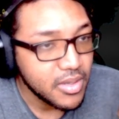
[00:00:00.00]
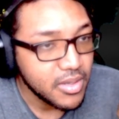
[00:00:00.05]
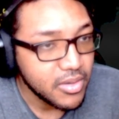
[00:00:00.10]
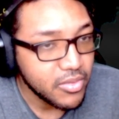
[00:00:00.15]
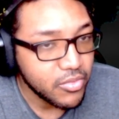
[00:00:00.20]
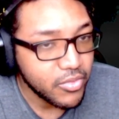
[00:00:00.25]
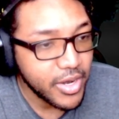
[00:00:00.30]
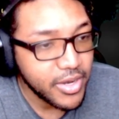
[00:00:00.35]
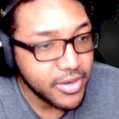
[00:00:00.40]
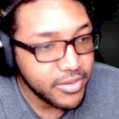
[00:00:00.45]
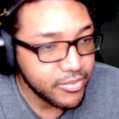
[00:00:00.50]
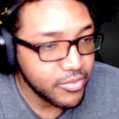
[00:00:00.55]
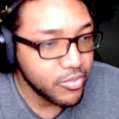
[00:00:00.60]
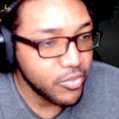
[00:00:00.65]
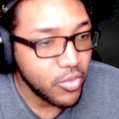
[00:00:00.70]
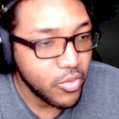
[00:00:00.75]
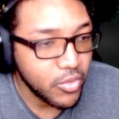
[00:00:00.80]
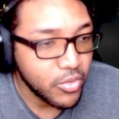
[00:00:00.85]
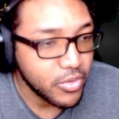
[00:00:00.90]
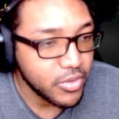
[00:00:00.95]
Random
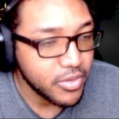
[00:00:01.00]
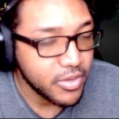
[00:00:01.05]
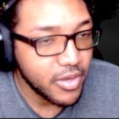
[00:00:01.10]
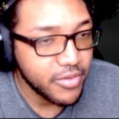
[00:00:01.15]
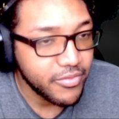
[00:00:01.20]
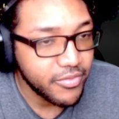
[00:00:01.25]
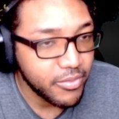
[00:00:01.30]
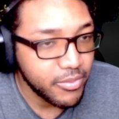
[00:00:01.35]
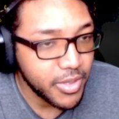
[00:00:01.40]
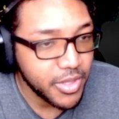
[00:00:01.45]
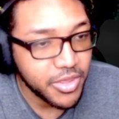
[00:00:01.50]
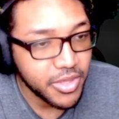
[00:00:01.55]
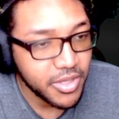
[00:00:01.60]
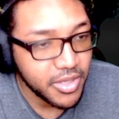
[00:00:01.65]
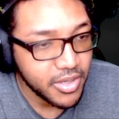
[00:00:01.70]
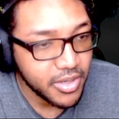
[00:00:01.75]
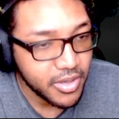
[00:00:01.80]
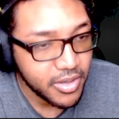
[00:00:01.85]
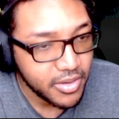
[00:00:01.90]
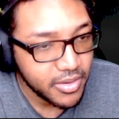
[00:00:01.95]
award of a
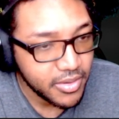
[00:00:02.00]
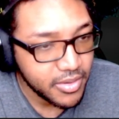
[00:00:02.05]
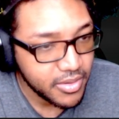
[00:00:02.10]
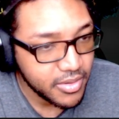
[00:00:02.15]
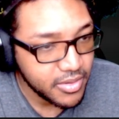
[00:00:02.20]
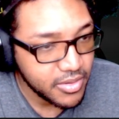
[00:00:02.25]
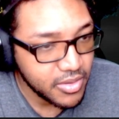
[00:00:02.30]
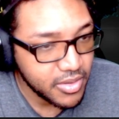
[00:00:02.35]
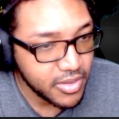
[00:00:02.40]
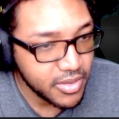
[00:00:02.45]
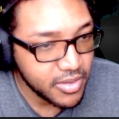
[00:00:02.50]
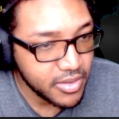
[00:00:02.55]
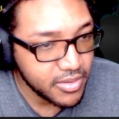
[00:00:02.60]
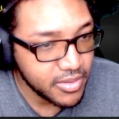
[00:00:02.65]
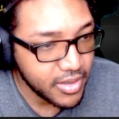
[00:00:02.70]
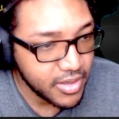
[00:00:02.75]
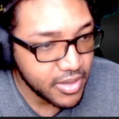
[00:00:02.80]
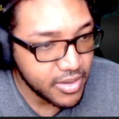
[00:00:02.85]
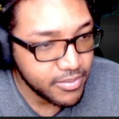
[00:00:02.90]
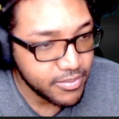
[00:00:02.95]
mythic. You get
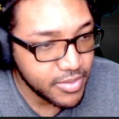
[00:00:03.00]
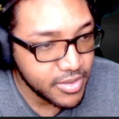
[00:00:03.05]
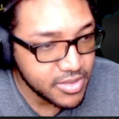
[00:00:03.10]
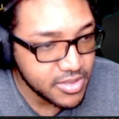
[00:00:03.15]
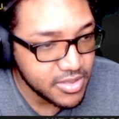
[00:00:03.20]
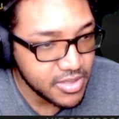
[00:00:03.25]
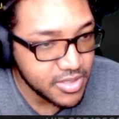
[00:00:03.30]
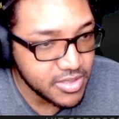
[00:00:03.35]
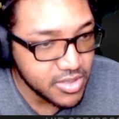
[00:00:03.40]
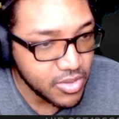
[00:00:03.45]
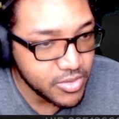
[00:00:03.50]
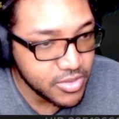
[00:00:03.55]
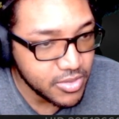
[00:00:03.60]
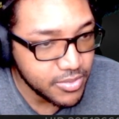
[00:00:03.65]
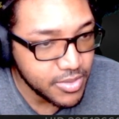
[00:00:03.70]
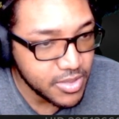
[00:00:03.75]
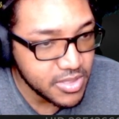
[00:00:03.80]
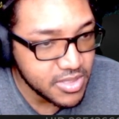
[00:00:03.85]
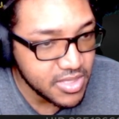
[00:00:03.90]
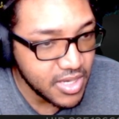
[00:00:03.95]
like it's always gonna be
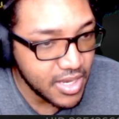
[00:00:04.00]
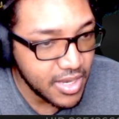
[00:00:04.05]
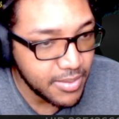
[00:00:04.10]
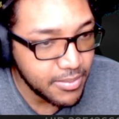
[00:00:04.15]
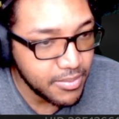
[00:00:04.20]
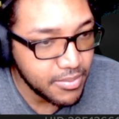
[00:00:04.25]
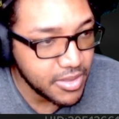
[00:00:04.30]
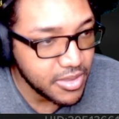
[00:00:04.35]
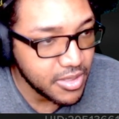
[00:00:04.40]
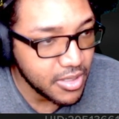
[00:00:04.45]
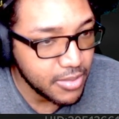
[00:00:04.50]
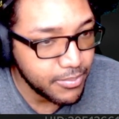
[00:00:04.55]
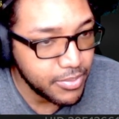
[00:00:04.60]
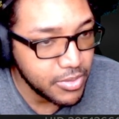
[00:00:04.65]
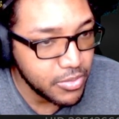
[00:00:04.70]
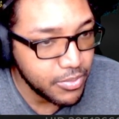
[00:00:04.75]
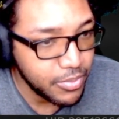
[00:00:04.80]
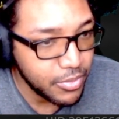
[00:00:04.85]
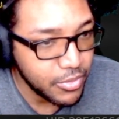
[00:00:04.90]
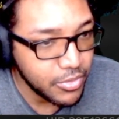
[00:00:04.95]
the same mythic
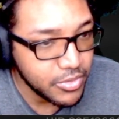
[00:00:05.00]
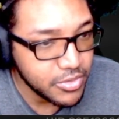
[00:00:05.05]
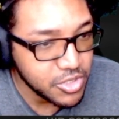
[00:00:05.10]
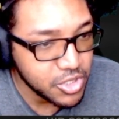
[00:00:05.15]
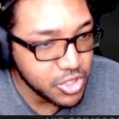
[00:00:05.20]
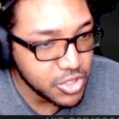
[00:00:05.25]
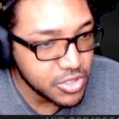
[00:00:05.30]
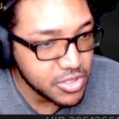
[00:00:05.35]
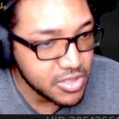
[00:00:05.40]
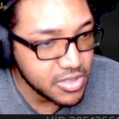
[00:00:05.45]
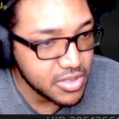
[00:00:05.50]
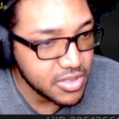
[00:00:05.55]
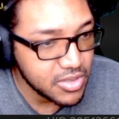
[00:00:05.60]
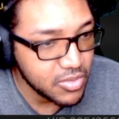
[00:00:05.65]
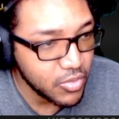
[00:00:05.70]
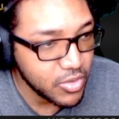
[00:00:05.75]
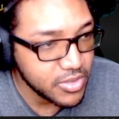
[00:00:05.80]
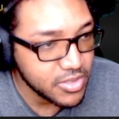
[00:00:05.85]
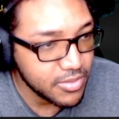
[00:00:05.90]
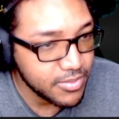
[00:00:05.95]
blue pool. It's just
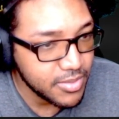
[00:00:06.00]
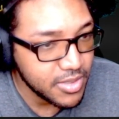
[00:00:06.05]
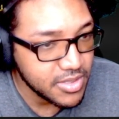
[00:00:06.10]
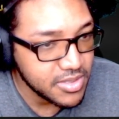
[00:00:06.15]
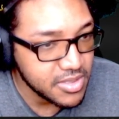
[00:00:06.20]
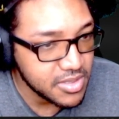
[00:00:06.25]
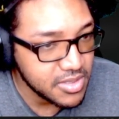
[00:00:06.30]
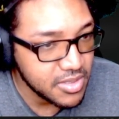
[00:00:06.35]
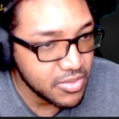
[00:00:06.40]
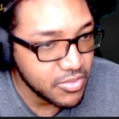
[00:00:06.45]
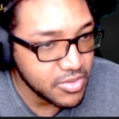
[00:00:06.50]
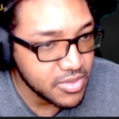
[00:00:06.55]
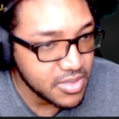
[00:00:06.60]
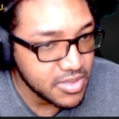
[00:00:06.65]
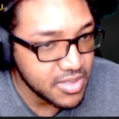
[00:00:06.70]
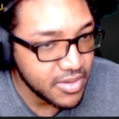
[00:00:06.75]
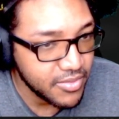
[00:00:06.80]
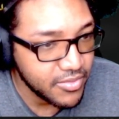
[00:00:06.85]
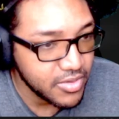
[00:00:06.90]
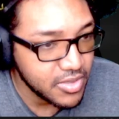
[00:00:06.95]
one's gonna be at 60, one's at
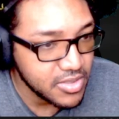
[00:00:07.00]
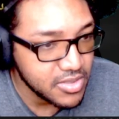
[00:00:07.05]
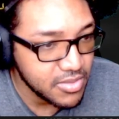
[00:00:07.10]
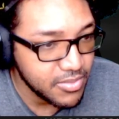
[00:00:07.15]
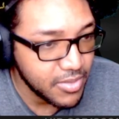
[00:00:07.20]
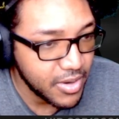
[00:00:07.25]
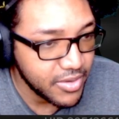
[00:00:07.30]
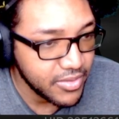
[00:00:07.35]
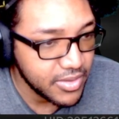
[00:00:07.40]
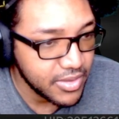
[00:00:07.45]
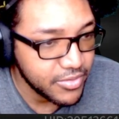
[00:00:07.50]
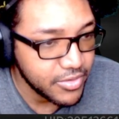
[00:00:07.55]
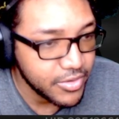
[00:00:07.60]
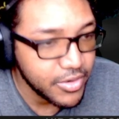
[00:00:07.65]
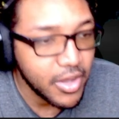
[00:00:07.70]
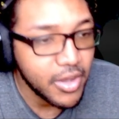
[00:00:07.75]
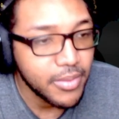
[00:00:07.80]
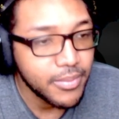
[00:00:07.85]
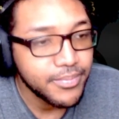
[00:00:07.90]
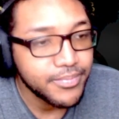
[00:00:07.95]
70, so you might have to level it
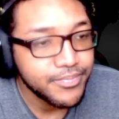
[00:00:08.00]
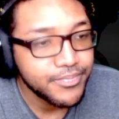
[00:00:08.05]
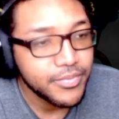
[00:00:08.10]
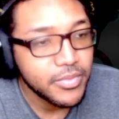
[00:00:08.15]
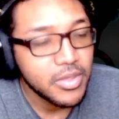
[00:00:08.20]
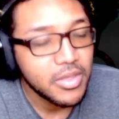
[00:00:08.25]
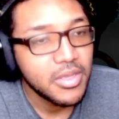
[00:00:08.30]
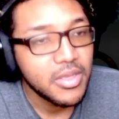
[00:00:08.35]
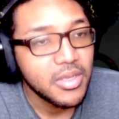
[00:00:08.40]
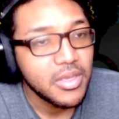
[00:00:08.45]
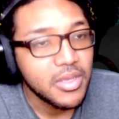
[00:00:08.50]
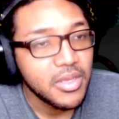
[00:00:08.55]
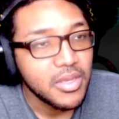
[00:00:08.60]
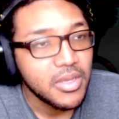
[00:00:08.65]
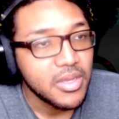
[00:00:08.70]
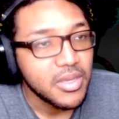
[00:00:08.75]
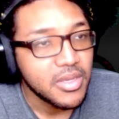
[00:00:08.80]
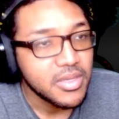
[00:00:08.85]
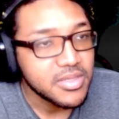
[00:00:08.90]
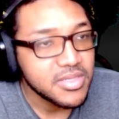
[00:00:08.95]
up.
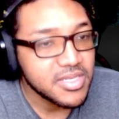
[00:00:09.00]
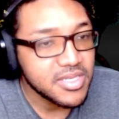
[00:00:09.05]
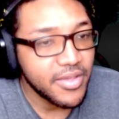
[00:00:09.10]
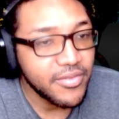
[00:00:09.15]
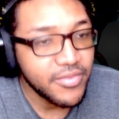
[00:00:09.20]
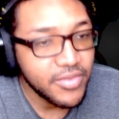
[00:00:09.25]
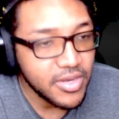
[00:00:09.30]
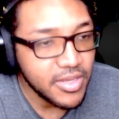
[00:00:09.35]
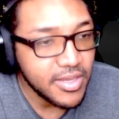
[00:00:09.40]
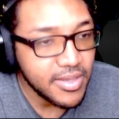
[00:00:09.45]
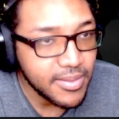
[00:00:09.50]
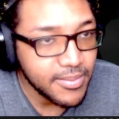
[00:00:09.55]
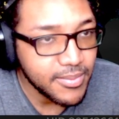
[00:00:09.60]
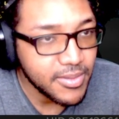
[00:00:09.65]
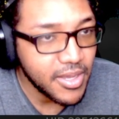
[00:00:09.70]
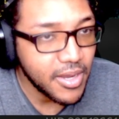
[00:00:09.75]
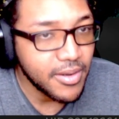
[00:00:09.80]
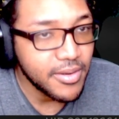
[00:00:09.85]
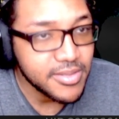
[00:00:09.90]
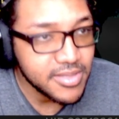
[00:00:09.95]
70
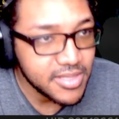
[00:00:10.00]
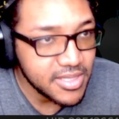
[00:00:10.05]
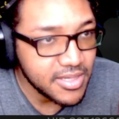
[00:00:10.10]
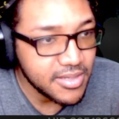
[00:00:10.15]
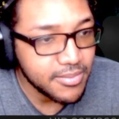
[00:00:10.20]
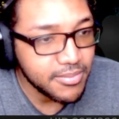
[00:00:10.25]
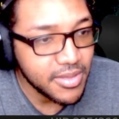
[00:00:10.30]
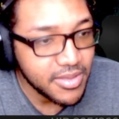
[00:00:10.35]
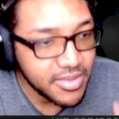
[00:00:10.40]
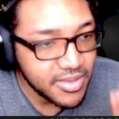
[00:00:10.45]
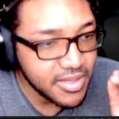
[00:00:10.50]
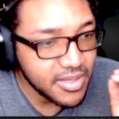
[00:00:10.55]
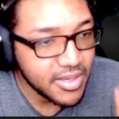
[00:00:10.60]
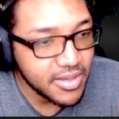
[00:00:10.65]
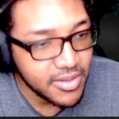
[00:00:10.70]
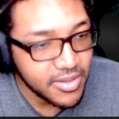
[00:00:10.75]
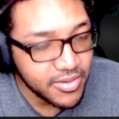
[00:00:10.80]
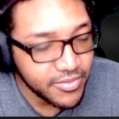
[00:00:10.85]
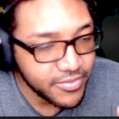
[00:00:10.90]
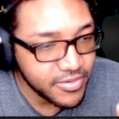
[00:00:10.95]
guaranteed mythic.
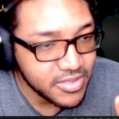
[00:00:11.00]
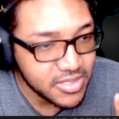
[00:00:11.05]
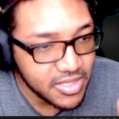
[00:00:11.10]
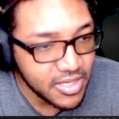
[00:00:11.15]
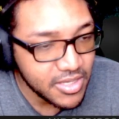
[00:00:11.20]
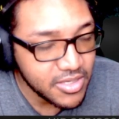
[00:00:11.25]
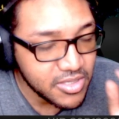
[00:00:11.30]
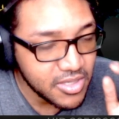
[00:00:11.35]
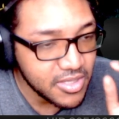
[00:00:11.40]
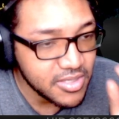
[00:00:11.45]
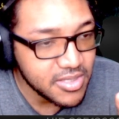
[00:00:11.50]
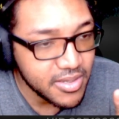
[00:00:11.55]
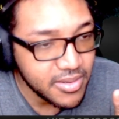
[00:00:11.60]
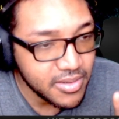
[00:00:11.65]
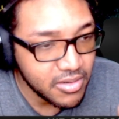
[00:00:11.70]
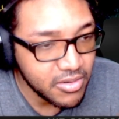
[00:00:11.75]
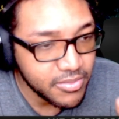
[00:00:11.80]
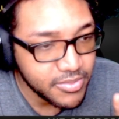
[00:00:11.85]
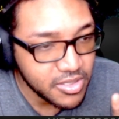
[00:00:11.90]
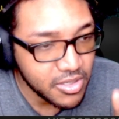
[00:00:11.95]
If it's get this
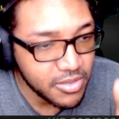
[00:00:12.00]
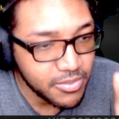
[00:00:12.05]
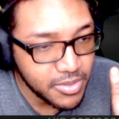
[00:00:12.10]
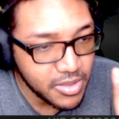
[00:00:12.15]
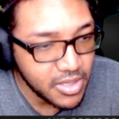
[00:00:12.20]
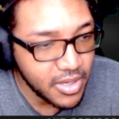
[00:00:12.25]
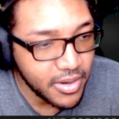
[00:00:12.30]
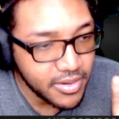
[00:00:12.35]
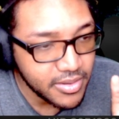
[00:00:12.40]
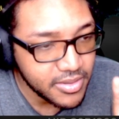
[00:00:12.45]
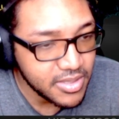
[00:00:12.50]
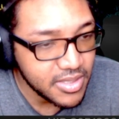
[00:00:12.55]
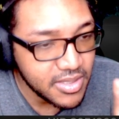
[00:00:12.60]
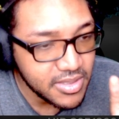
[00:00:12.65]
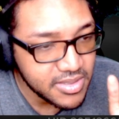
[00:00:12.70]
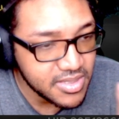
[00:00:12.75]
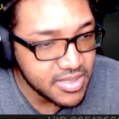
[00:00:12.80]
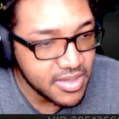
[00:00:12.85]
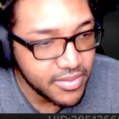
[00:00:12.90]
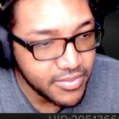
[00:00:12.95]
Ingram, it's gonna be guaranteed
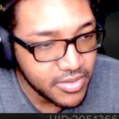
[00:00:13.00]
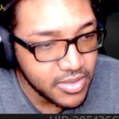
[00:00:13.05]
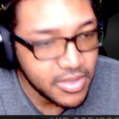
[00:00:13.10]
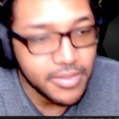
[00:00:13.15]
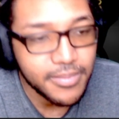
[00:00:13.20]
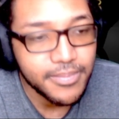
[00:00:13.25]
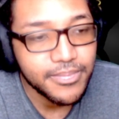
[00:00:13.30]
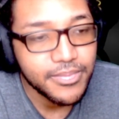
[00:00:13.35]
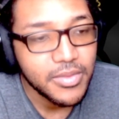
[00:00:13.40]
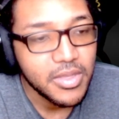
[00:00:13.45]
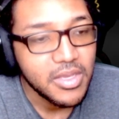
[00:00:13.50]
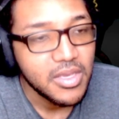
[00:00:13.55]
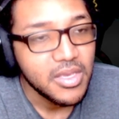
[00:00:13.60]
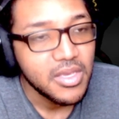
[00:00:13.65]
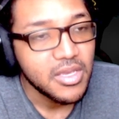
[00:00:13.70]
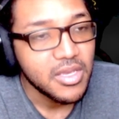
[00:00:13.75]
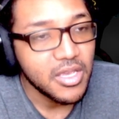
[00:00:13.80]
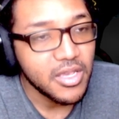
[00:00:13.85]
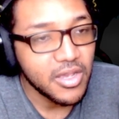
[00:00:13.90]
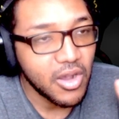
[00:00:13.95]
70.
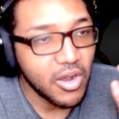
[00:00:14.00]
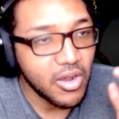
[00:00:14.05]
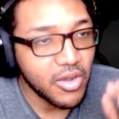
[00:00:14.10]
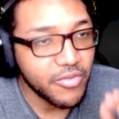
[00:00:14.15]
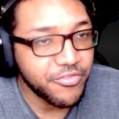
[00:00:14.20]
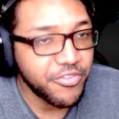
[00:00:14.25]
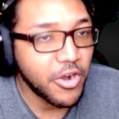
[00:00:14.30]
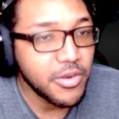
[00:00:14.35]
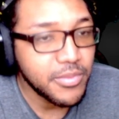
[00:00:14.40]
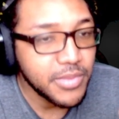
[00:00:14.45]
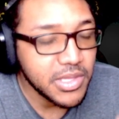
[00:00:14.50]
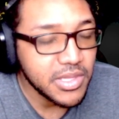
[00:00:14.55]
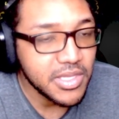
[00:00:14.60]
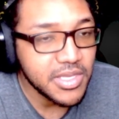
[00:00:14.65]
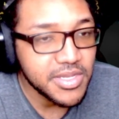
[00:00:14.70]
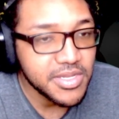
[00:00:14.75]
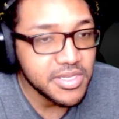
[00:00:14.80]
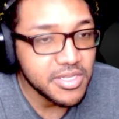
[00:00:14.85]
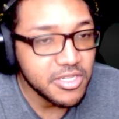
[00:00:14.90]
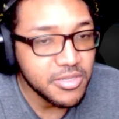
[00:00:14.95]
Farming
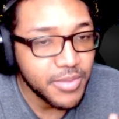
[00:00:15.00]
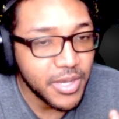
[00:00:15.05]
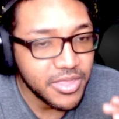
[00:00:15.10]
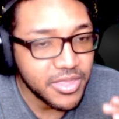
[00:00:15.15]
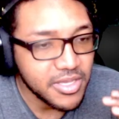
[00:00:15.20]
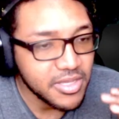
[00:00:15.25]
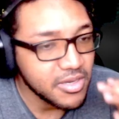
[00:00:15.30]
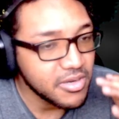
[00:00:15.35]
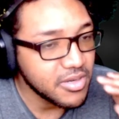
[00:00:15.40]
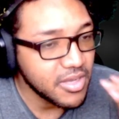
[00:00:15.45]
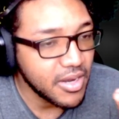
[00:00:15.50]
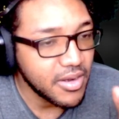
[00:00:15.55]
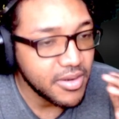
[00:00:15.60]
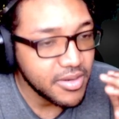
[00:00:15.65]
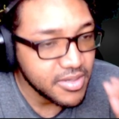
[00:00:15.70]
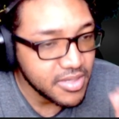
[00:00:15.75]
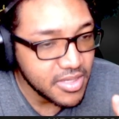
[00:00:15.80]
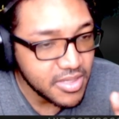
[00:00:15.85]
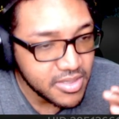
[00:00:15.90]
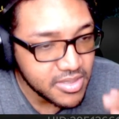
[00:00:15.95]
these up, I think they're
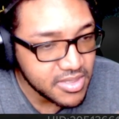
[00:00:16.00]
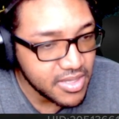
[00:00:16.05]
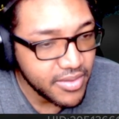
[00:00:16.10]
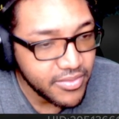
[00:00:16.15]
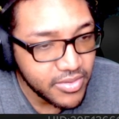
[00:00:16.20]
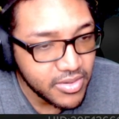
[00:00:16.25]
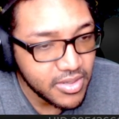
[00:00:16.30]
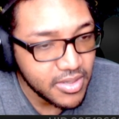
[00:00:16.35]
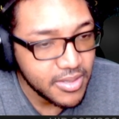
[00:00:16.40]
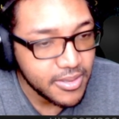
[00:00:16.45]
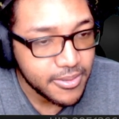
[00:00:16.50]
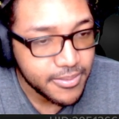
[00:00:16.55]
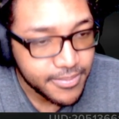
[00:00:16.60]
guaranteed 70.